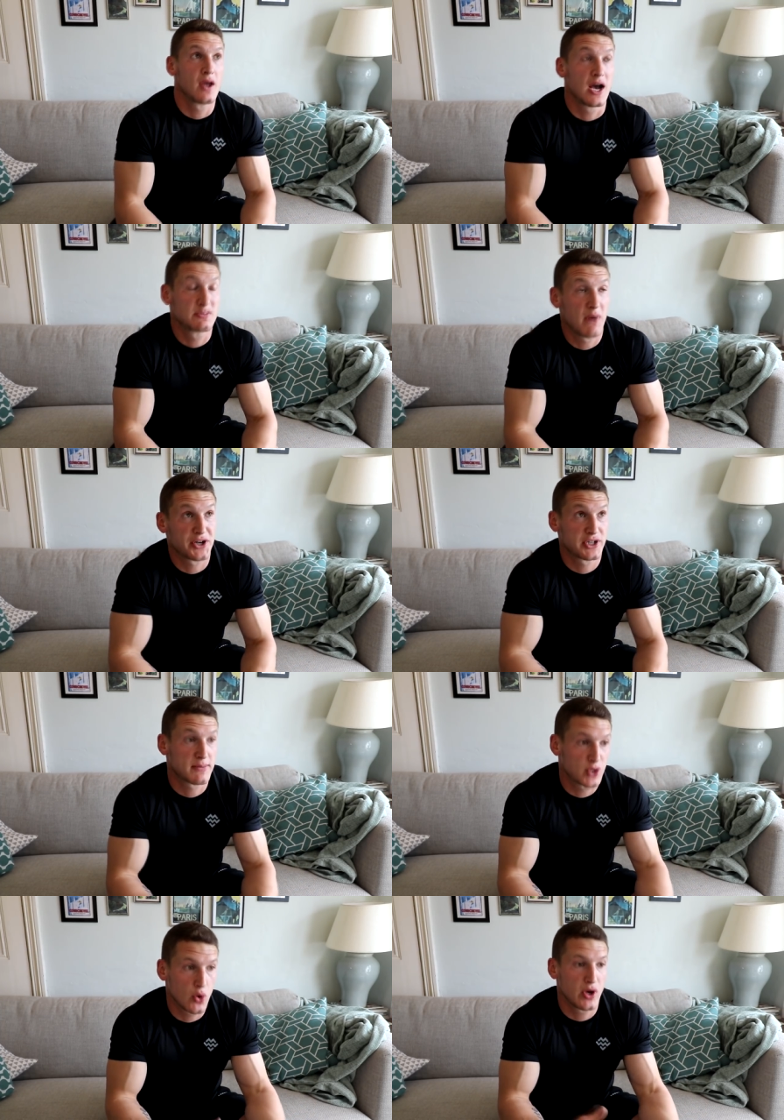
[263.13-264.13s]
as much as
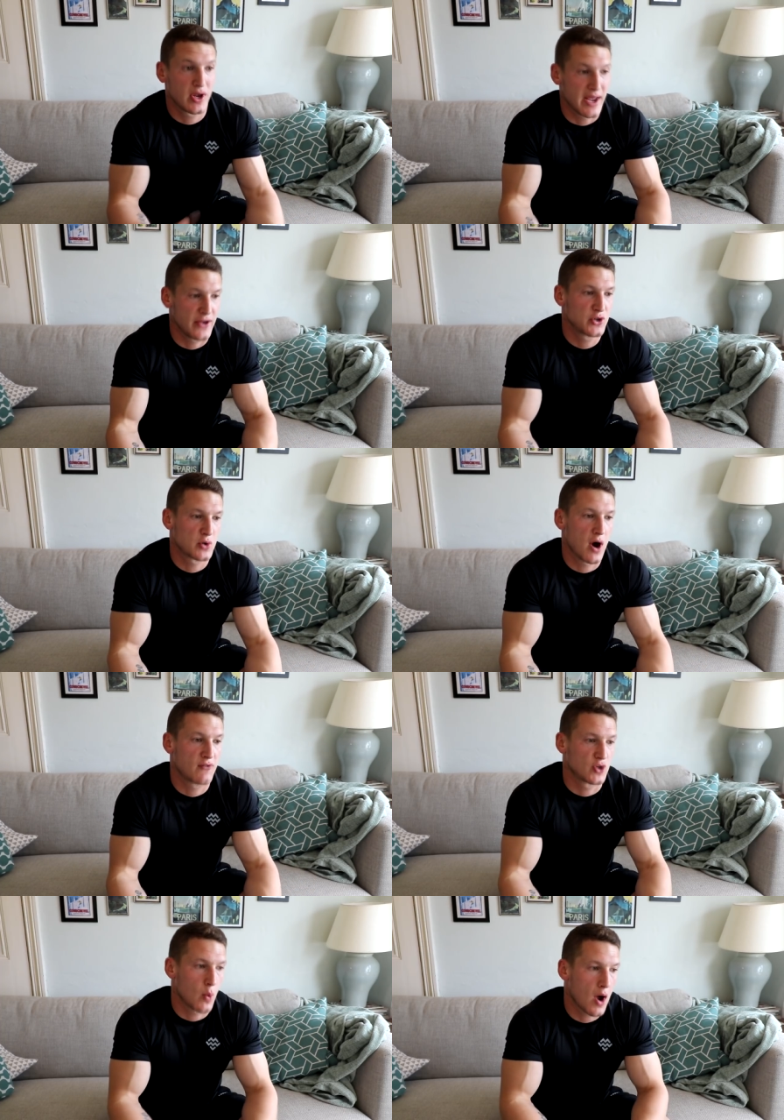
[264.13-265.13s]
I'm sure you could get used to it
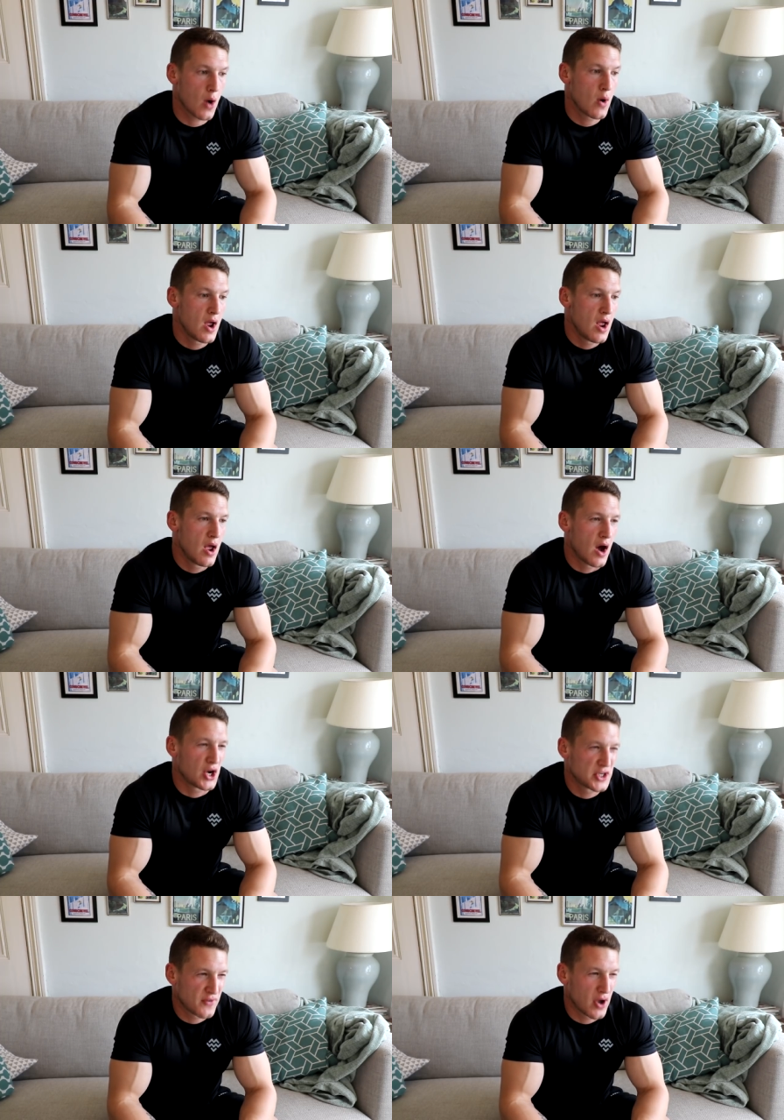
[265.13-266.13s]
after a while, I
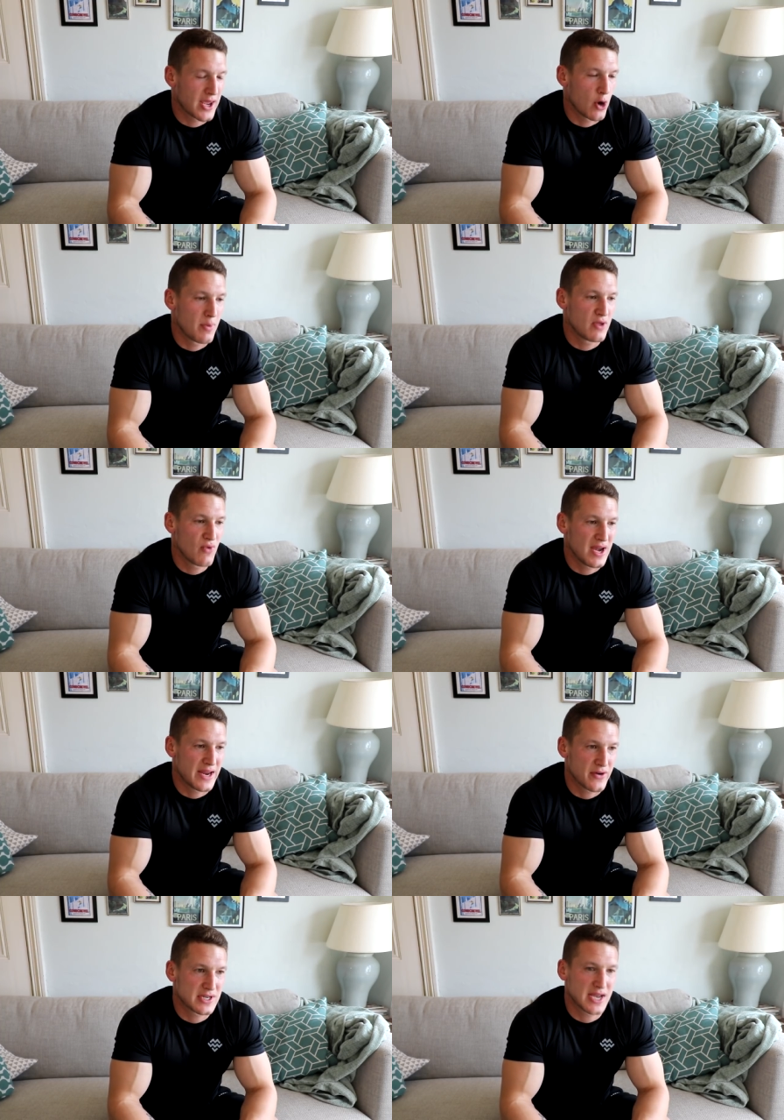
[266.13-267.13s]
just feel like it would be really
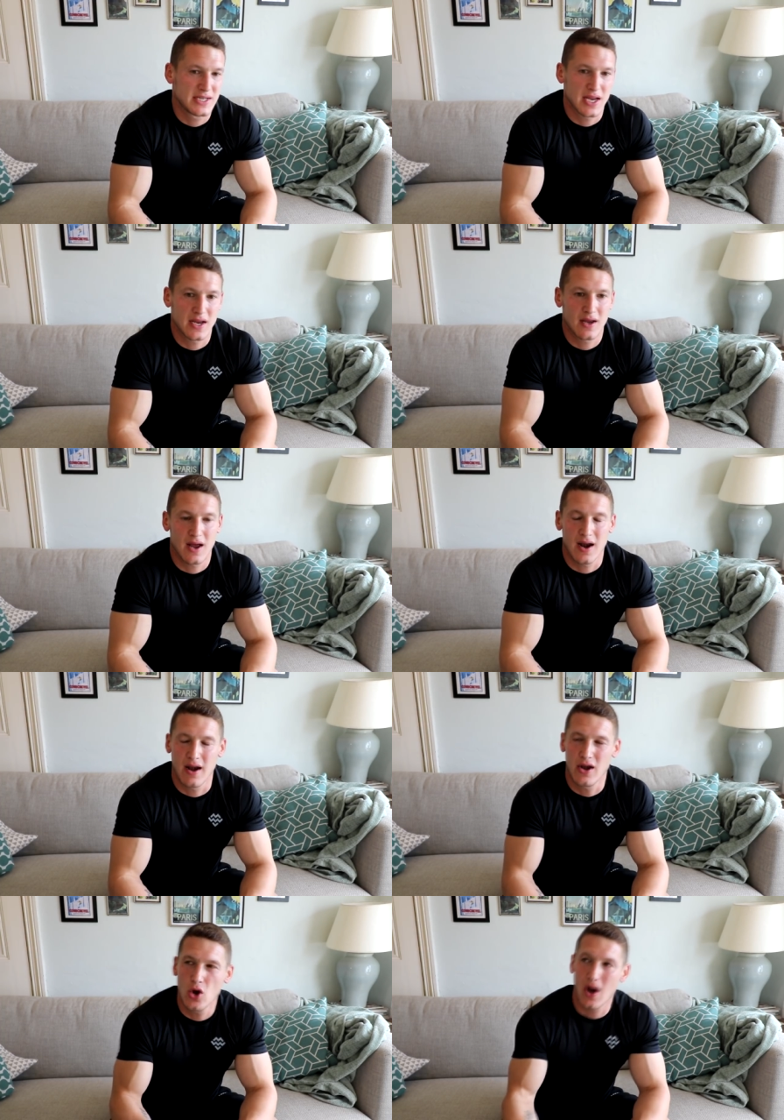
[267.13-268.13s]
irritating
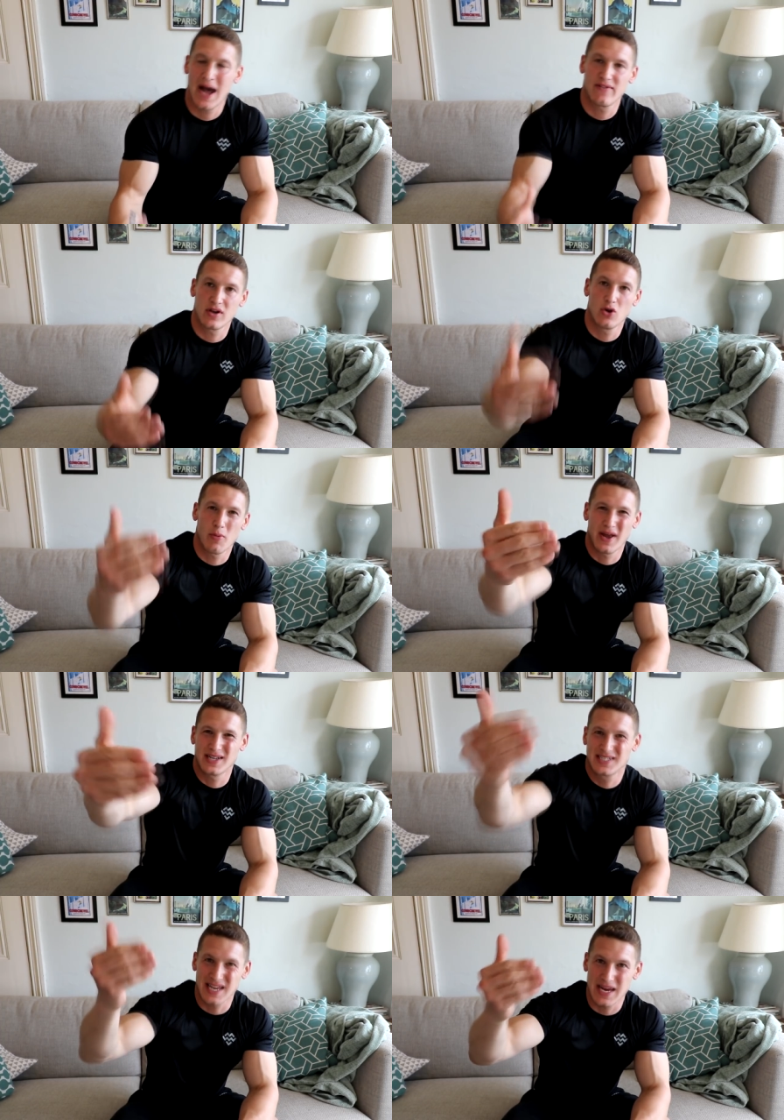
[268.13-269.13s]
not having, not be able
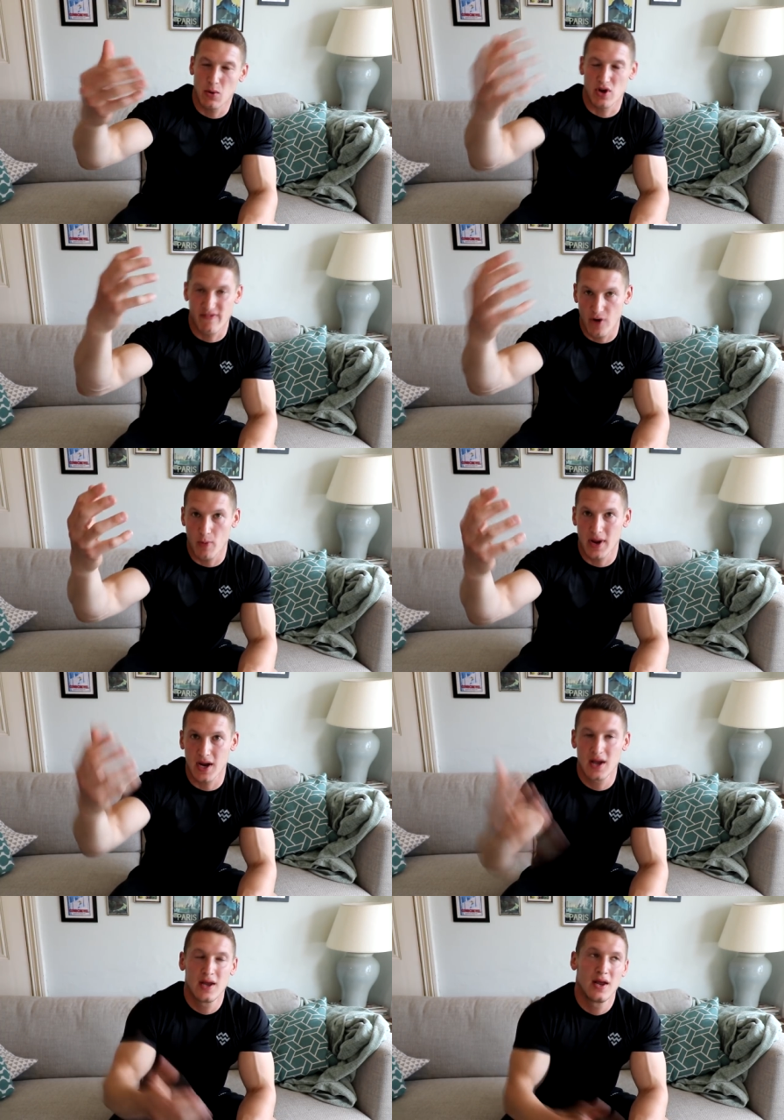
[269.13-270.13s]
to see what you're
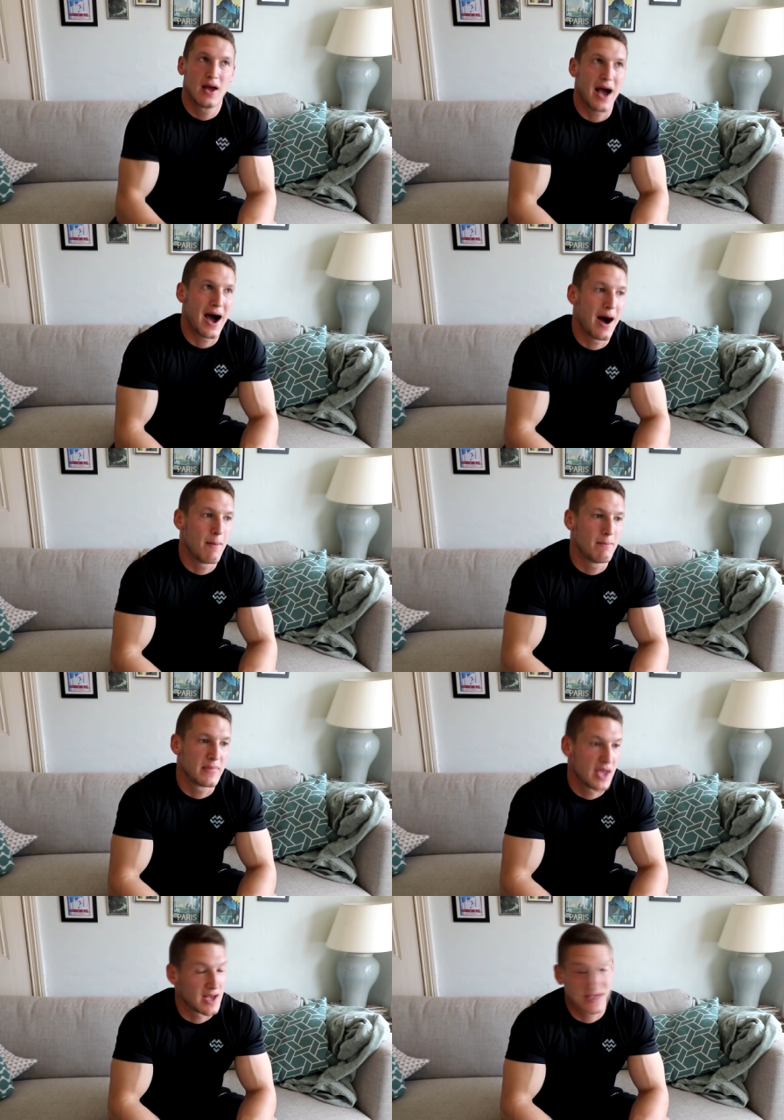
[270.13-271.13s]
filming. Um,
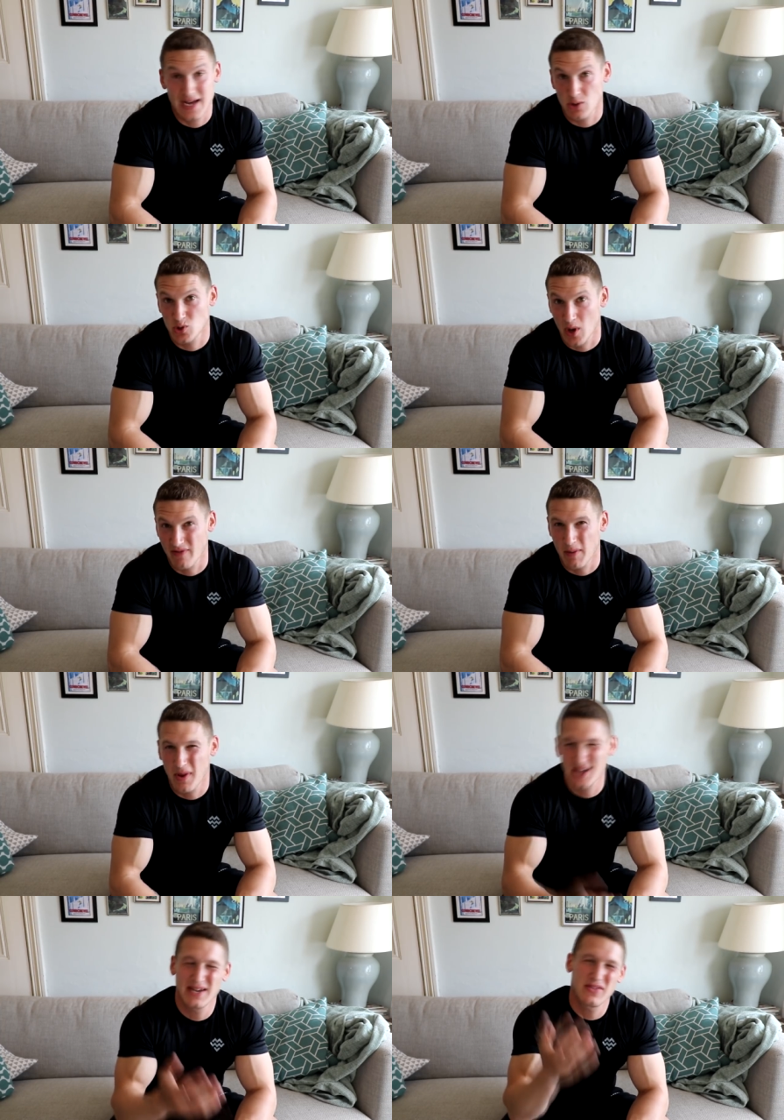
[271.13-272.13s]
yeah, so that's what swung it for me.
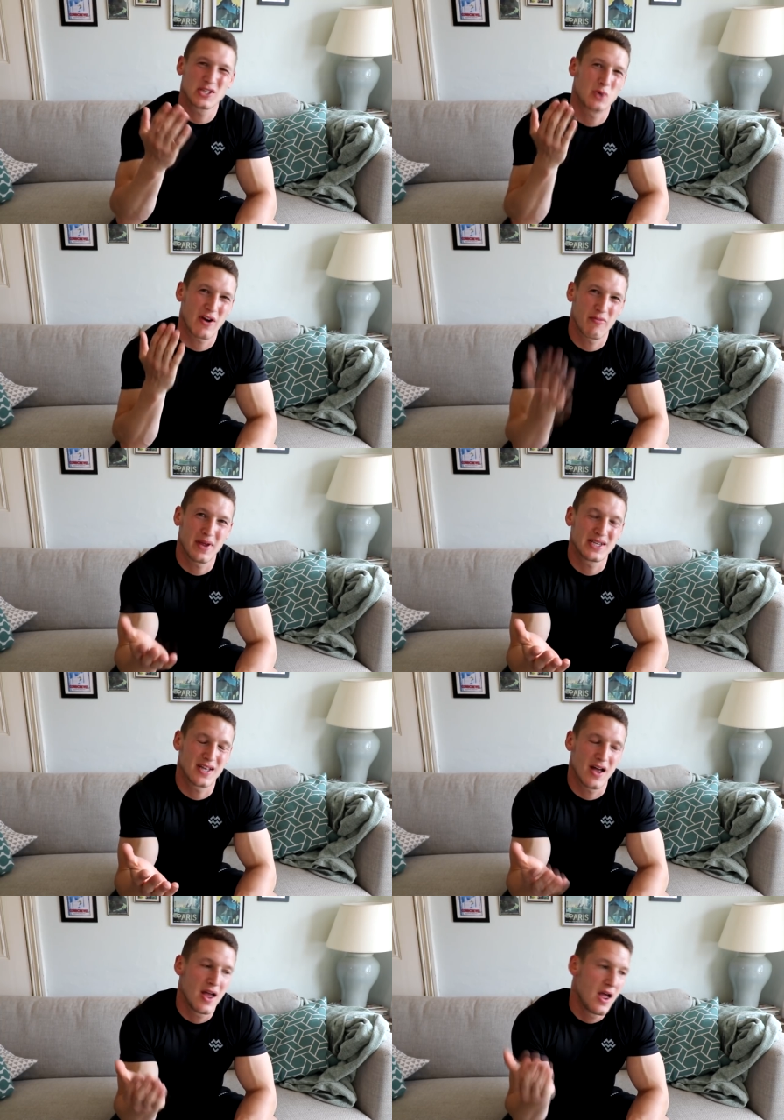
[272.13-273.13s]
Plus the other thing that swung it for me is
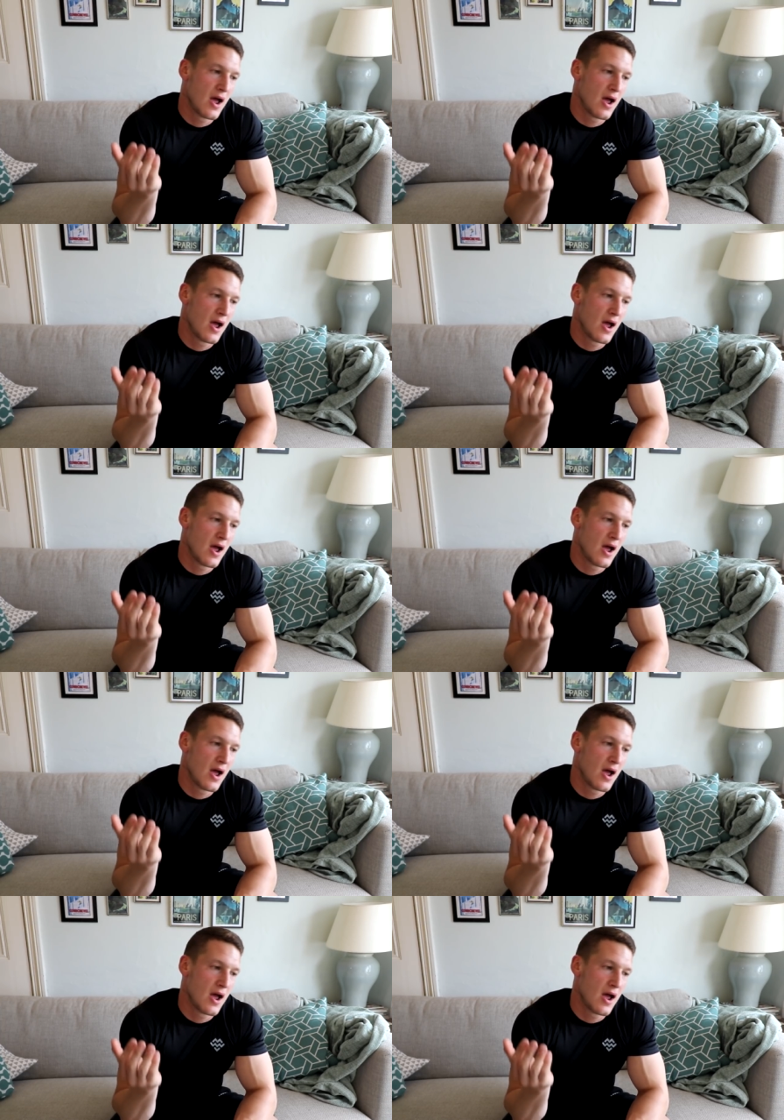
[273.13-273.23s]
that